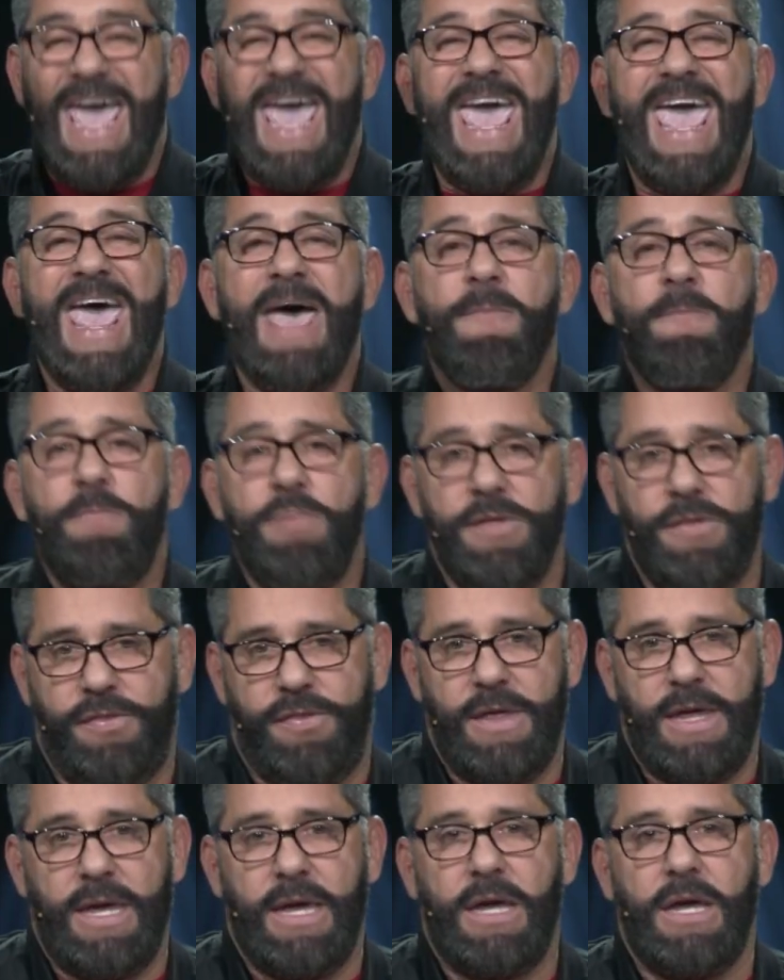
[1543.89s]

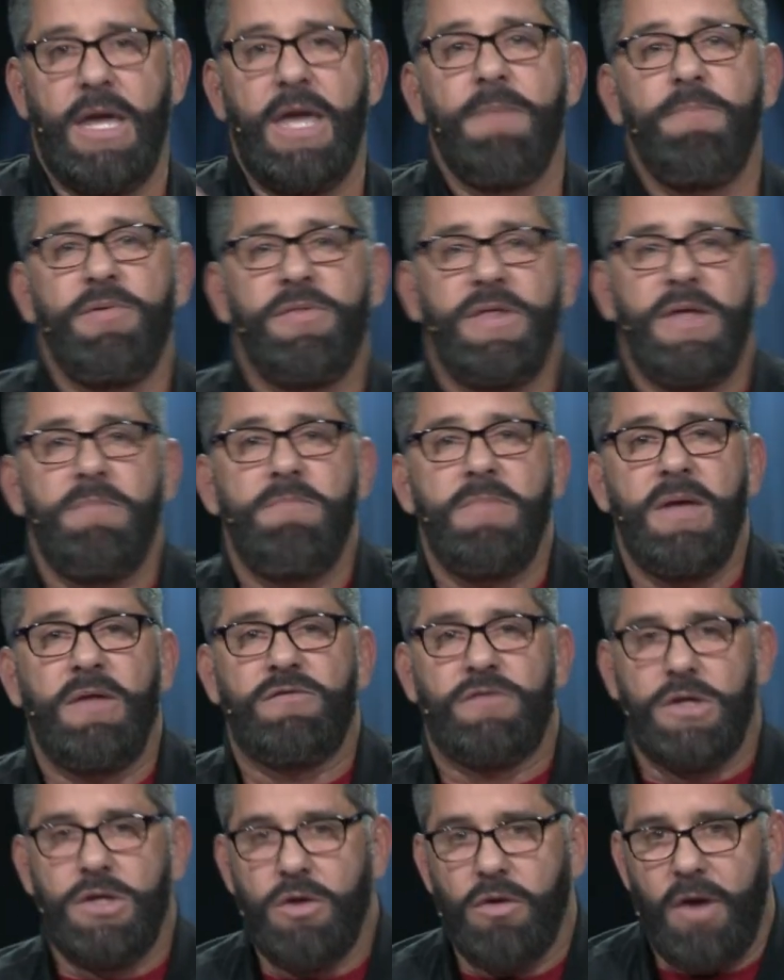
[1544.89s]
Empathy. Empathy means
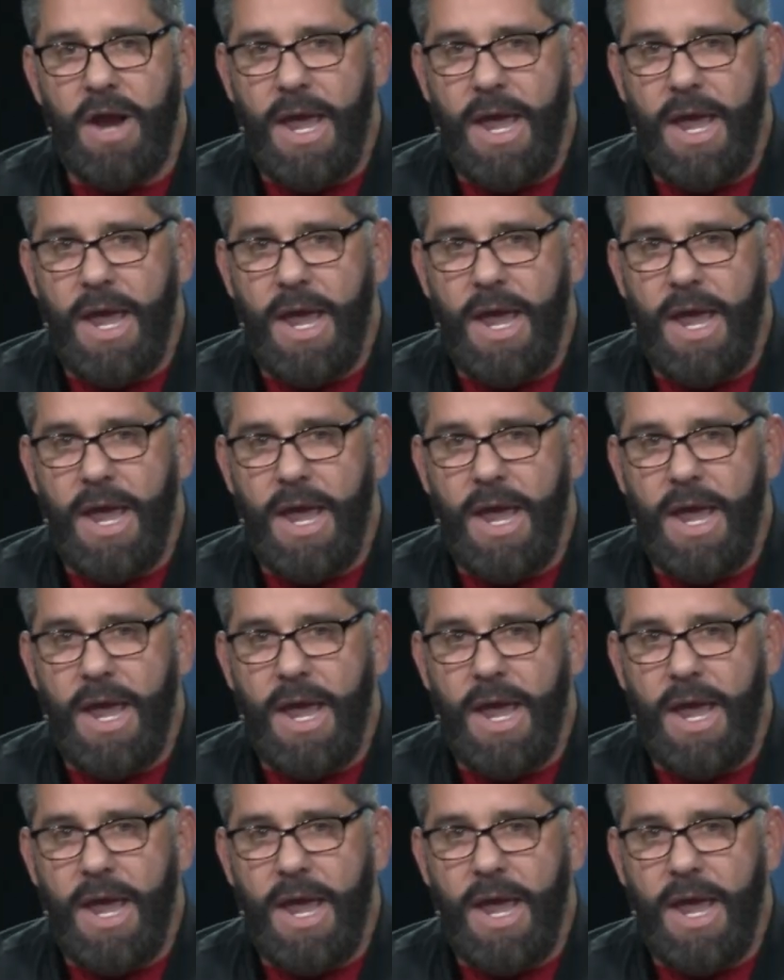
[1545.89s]
that you're